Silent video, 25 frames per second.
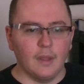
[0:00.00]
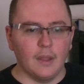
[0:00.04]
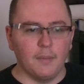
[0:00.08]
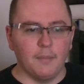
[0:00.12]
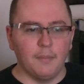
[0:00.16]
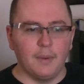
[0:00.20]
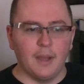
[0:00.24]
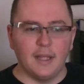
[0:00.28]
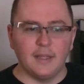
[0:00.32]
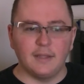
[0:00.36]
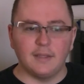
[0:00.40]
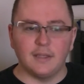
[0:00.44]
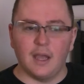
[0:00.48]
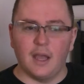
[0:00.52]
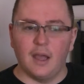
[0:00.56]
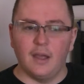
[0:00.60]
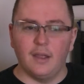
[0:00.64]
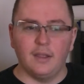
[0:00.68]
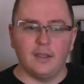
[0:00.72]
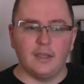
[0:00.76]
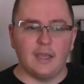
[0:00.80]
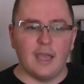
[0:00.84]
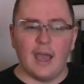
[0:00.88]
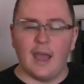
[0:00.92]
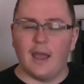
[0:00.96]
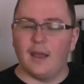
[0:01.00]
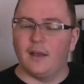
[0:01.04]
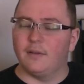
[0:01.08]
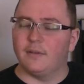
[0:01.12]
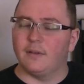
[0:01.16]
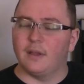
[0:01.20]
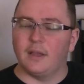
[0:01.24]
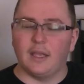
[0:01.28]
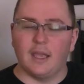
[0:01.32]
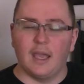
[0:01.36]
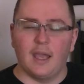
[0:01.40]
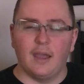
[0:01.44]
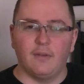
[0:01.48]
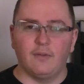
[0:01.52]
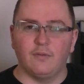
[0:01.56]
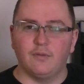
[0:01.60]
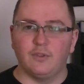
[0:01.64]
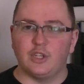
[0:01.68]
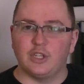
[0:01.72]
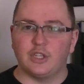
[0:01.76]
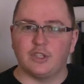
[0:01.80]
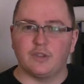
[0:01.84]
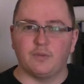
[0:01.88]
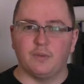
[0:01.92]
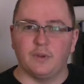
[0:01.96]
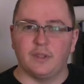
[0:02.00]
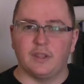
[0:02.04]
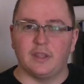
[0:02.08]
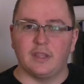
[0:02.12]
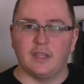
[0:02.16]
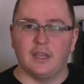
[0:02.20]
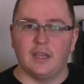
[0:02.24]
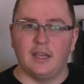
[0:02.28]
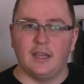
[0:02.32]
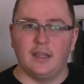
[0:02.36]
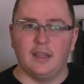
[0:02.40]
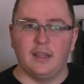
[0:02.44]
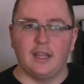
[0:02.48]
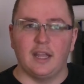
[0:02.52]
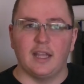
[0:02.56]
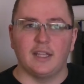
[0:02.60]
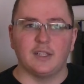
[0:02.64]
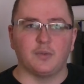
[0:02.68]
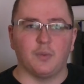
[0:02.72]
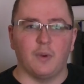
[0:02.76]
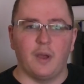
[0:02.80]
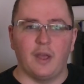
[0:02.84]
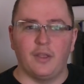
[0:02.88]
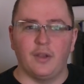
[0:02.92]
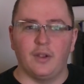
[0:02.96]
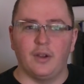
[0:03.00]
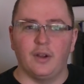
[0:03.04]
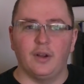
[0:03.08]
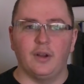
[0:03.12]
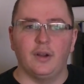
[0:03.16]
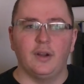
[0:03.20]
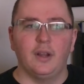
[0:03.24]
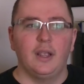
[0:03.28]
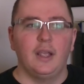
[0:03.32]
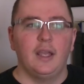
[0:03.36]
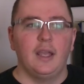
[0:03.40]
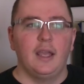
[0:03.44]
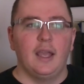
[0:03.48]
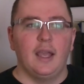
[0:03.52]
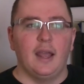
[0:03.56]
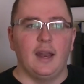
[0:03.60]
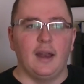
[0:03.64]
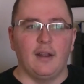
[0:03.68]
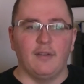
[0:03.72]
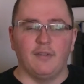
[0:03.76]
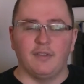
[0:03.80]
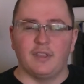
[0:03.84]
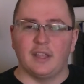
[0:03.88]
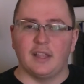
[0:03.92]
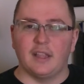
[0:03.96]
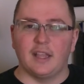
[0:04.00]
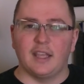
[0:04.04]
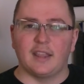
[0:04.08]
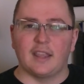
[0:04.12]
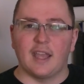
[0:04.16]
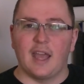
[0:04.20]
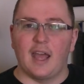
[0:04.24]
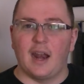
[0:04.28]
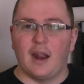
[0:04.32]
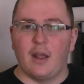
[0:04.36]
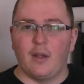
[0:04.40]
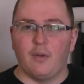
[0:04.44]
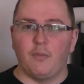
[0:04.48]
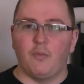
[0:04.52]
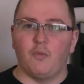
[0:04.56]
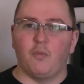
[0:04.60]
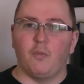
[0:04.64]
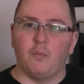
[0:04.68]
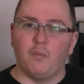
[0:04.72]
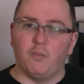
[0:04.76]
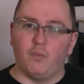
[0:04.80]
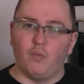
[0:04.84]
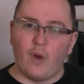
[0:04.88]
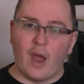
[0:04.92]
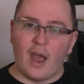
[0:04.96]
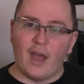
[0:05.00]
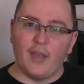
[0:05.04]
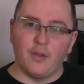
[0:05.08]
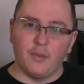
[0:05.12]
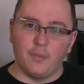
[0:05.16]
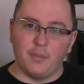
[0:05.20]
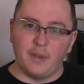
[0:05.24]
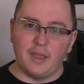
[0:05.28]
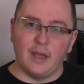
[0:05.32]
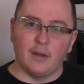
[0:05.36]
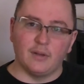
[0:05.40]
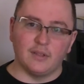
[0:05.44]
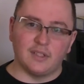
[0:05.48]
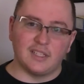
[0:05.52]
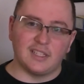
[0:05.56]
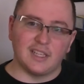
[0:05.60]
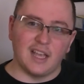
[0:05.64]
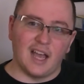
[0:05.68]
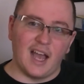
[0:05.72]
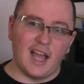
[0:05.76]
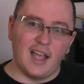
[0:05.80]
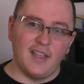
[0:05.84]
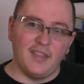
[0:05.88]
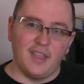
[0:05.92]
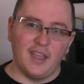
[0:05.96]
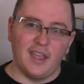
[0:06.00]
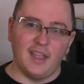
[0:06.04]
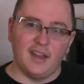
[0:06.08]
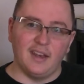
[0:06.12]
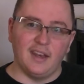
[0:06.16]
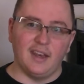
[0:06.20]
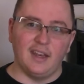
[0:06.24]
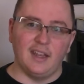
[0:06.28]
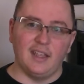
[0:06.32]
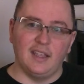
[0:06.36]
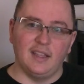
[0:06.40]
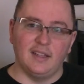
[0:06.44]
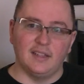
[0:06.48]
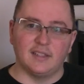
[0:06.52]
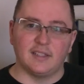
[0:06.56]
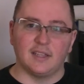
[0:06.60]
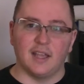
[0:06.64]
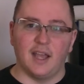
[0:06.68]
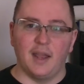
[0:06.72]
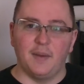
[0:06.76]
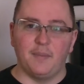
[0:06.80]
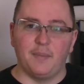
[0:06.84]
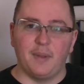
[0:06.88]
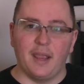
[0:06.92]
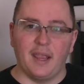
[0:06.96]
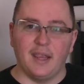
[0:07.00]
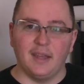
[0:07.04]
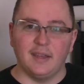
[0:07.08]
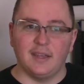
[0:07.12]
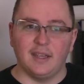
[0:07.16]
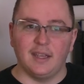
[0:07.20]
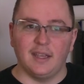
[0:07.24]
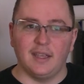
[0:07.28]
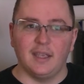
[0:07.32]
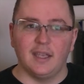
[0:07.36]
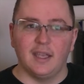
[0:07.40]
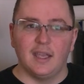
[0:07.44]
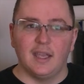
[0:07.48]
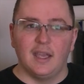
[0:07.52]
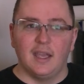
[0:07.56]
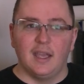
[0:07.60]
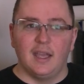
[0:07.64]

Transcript: But again, just with nice weather and everything like that, I'd rather be outside than inside painting.